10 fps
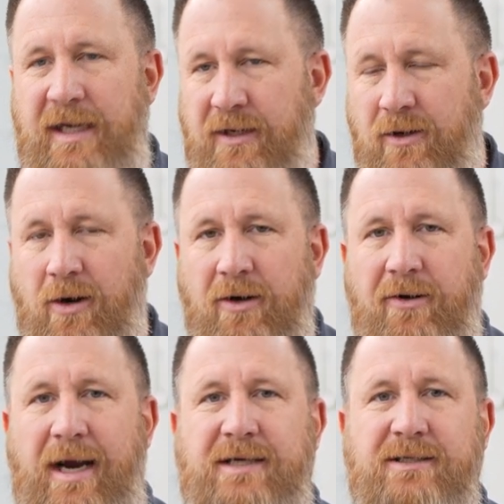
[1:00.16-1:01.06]
you get in car
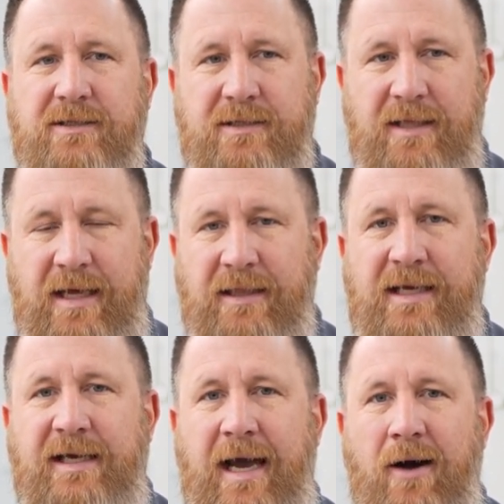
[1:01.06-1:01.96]
crashes and they
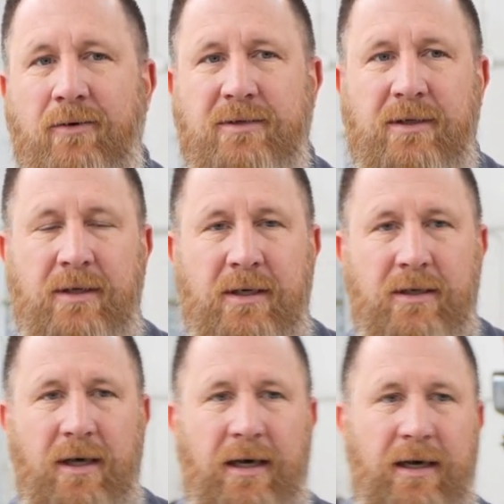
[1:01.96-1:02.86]
leak out,
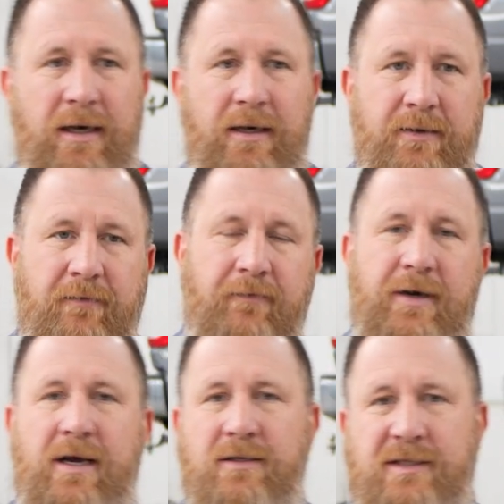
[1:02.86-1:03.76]
the
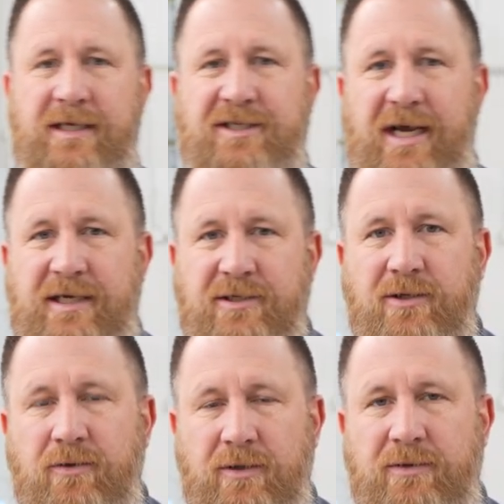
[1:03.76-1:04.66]
Freons they change
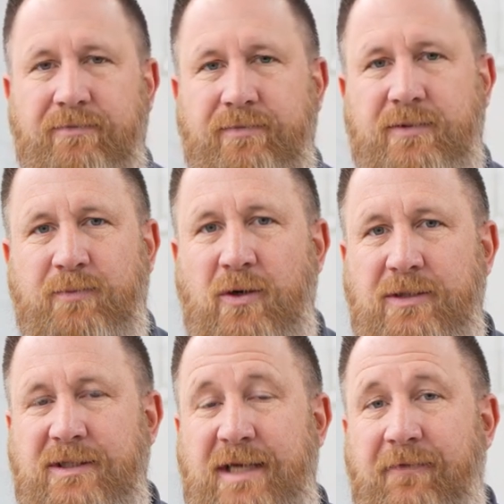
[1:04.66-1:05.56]
to are
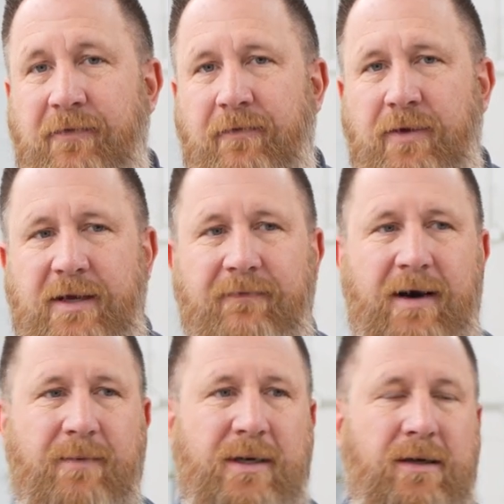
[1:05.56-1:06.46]
supposedly safer for the
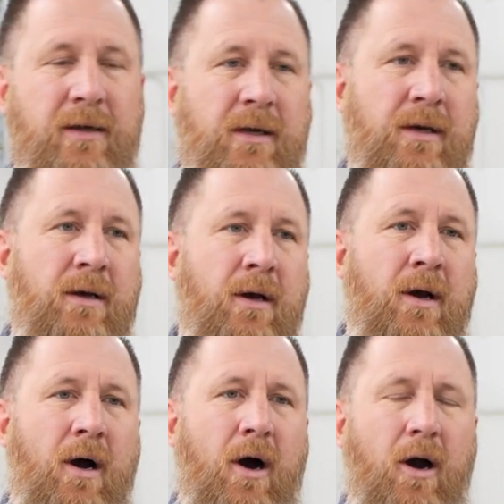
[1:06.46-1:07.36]
environment.
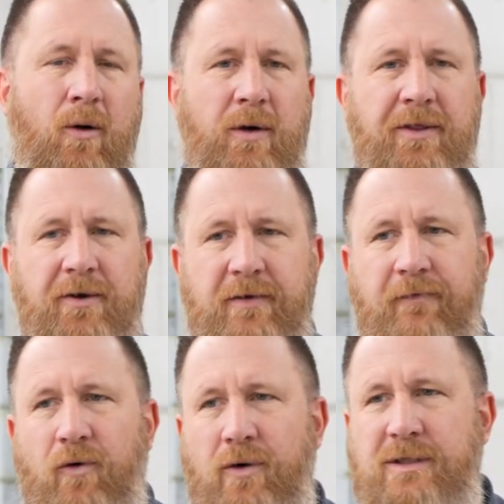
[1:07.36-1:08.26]

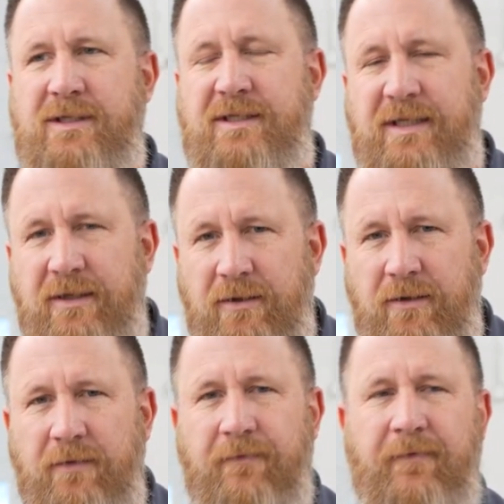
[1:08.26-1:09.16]
R134 is
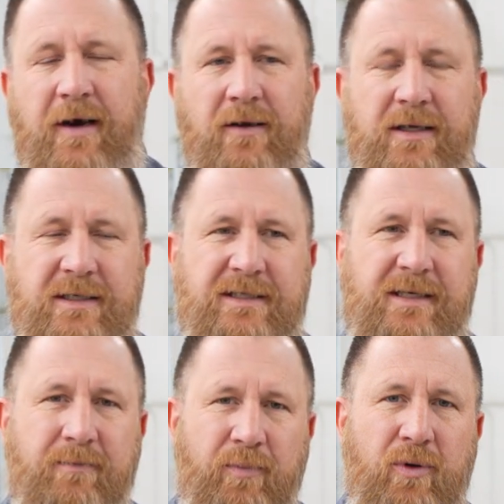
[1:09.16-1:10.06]
still fairly
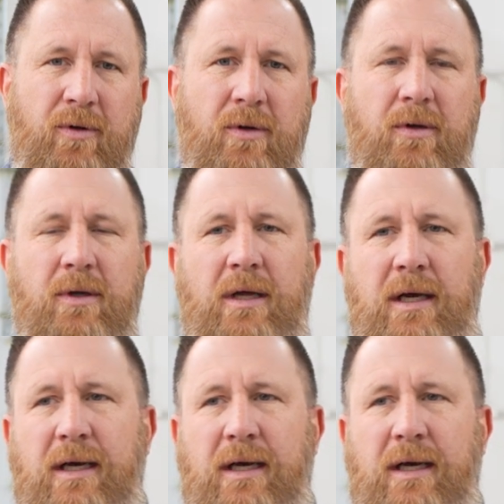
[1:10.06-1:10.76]
simple.